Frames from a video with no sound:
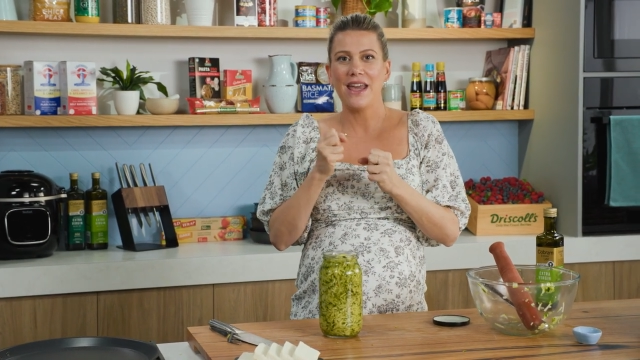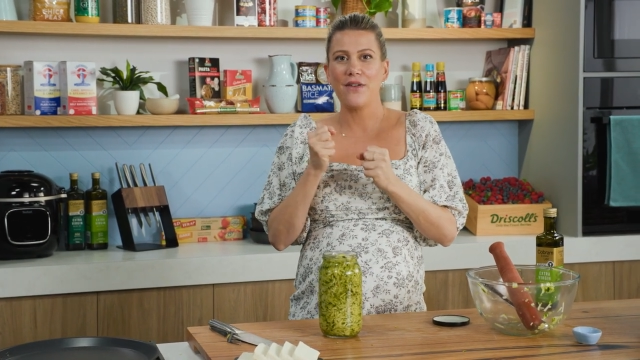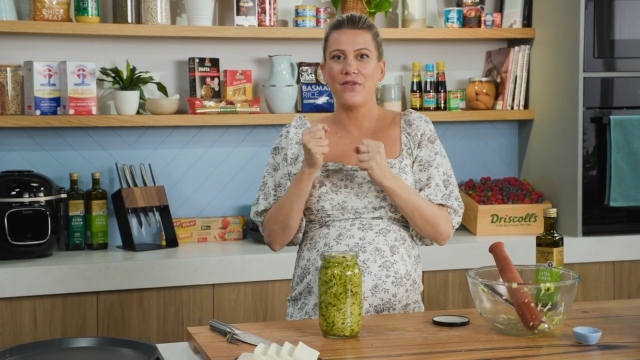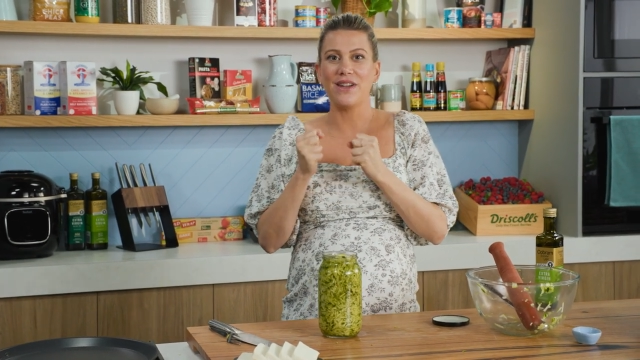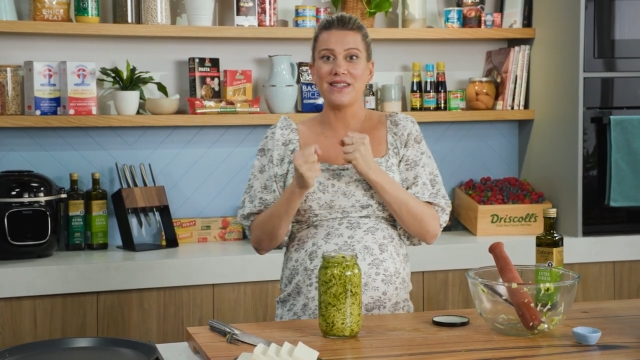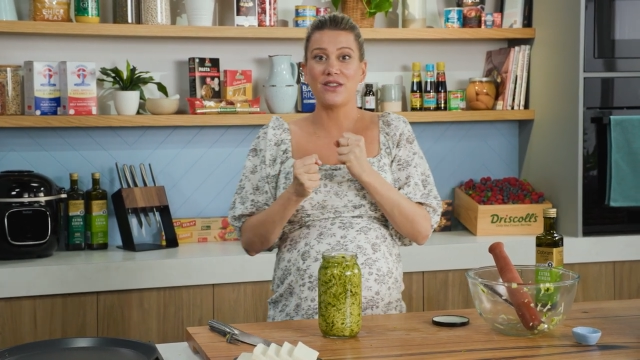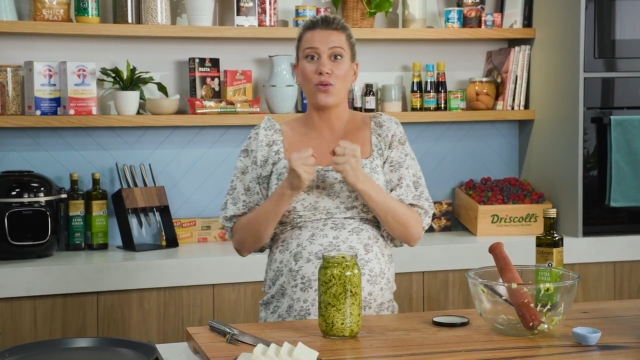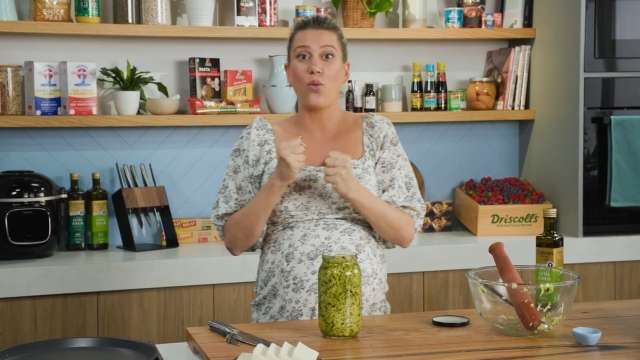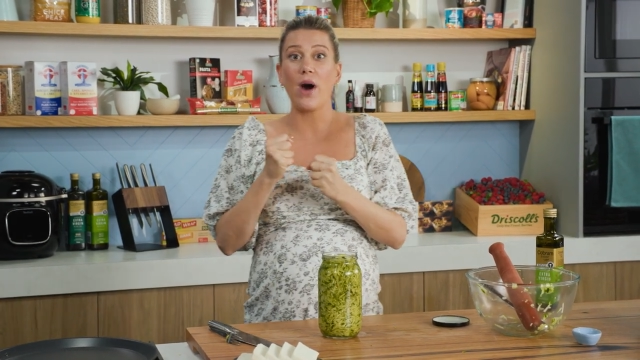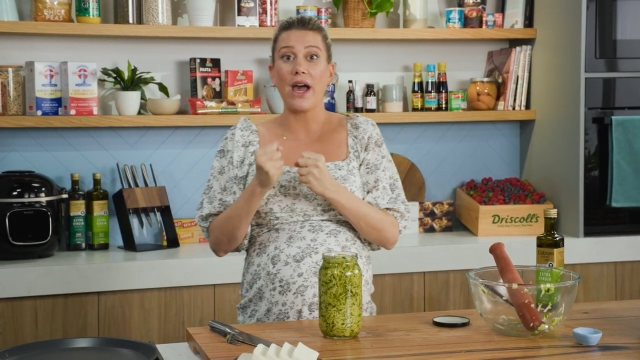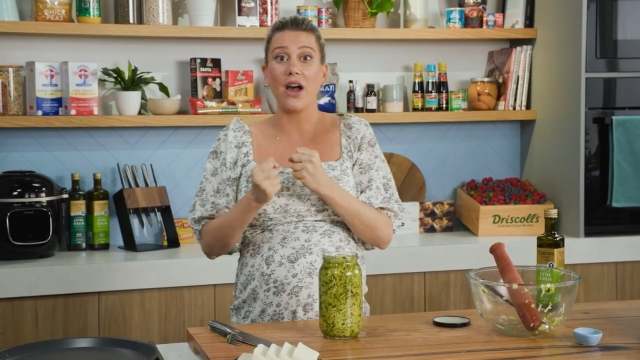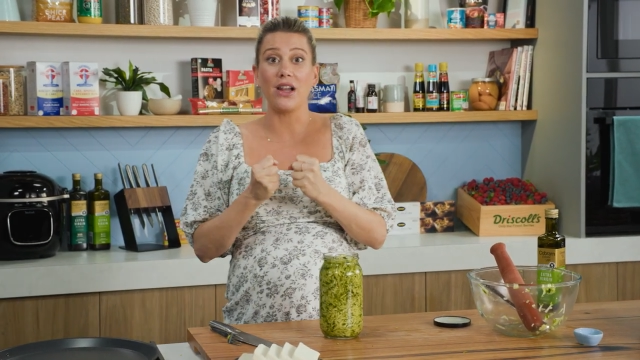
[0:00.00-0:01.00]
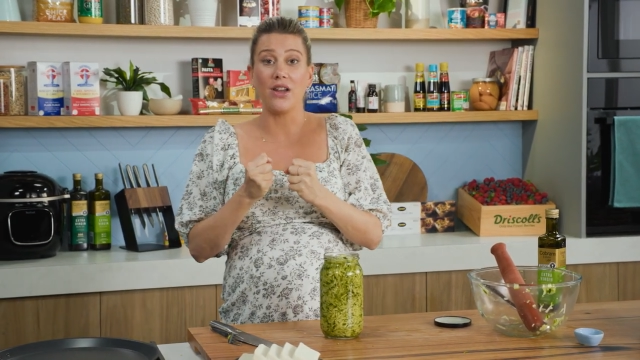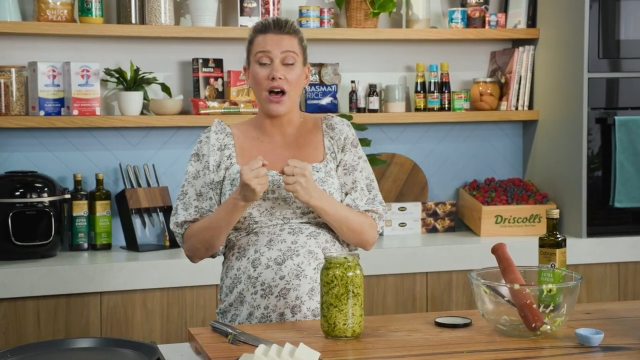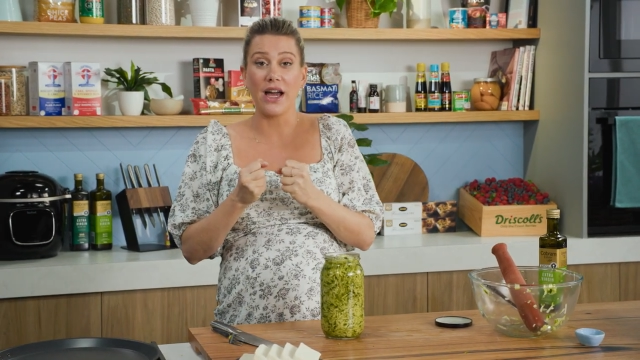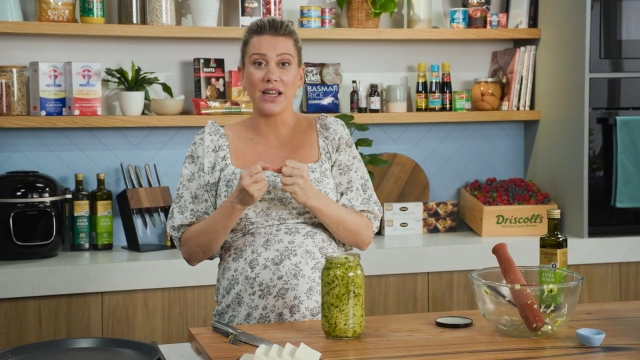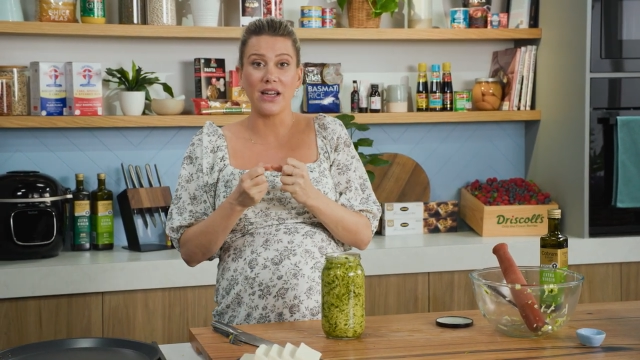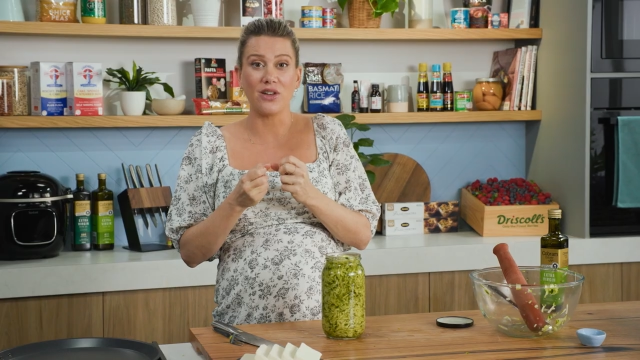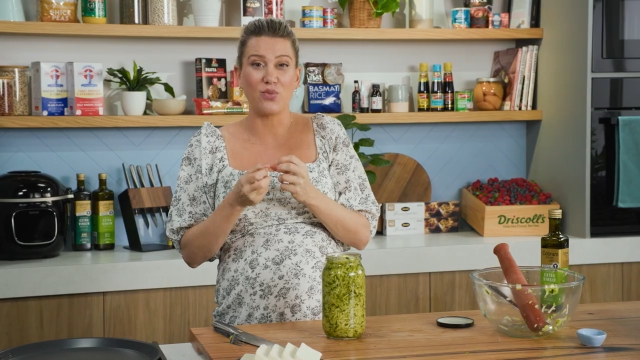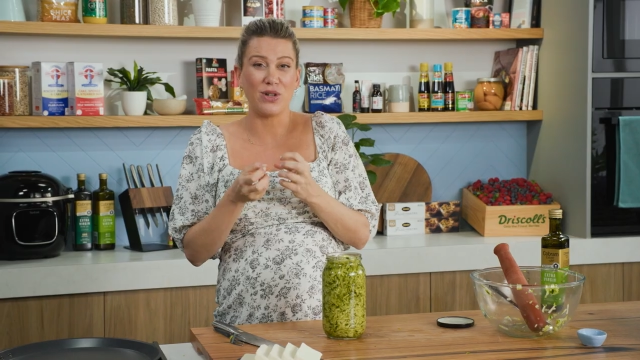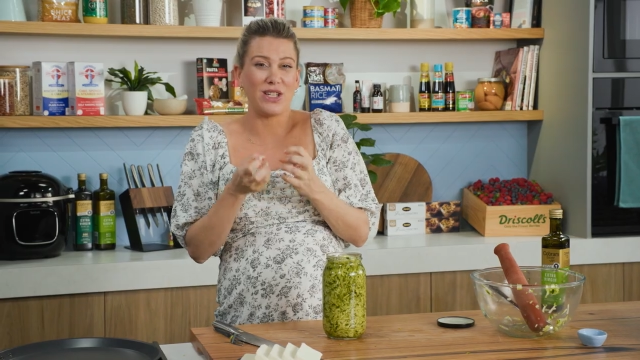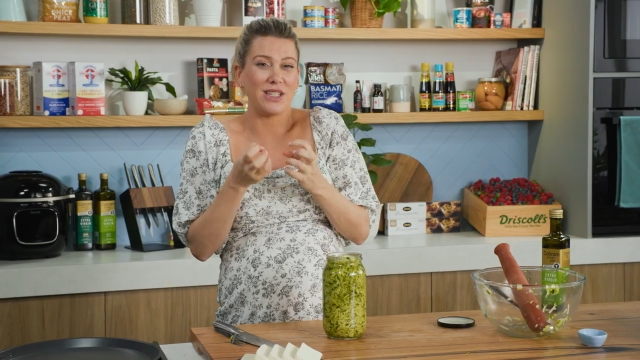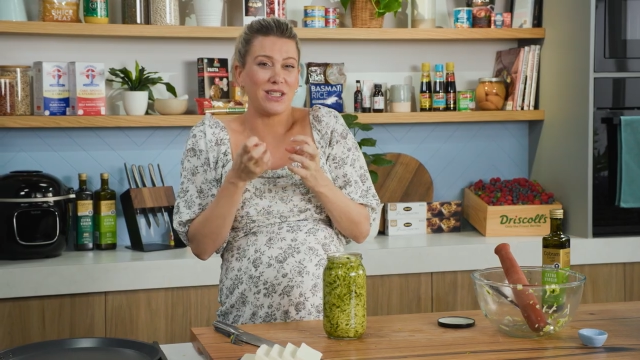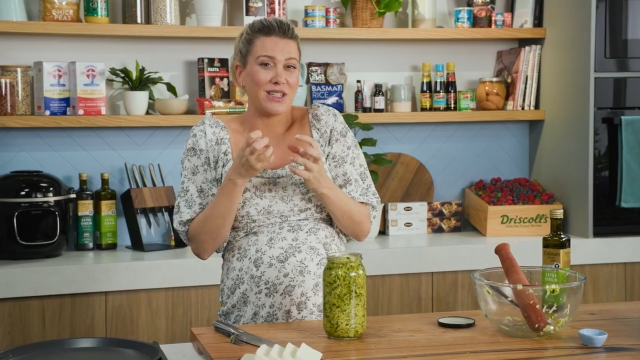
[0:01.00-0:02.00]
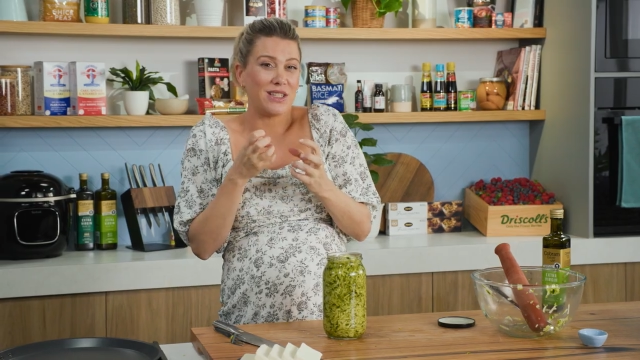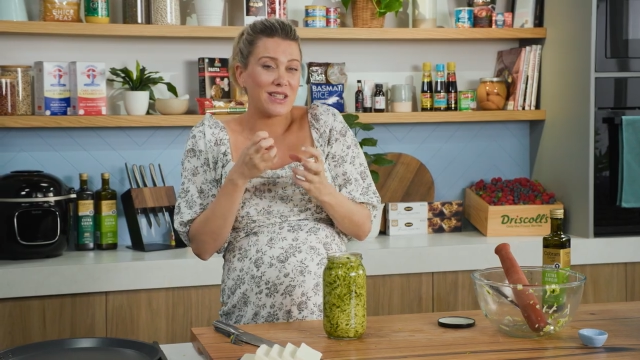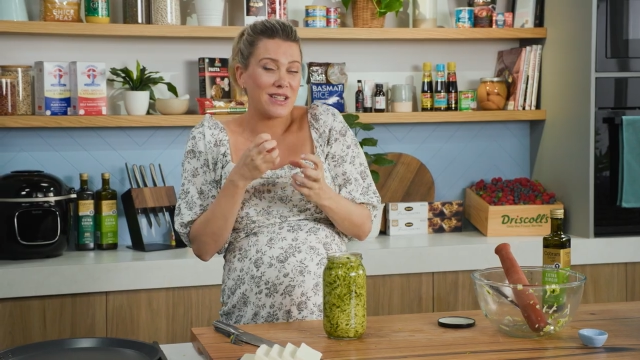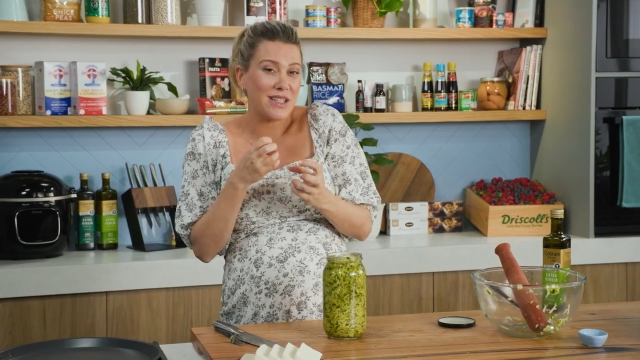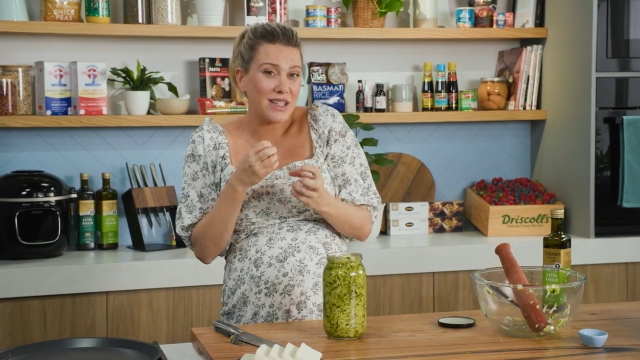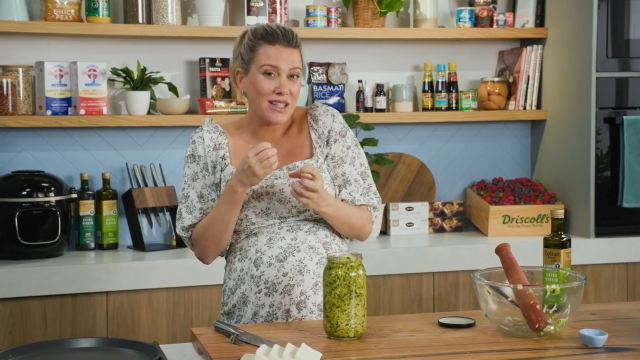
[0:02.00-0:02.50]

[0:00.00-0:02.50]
if it's the way I like it, which is just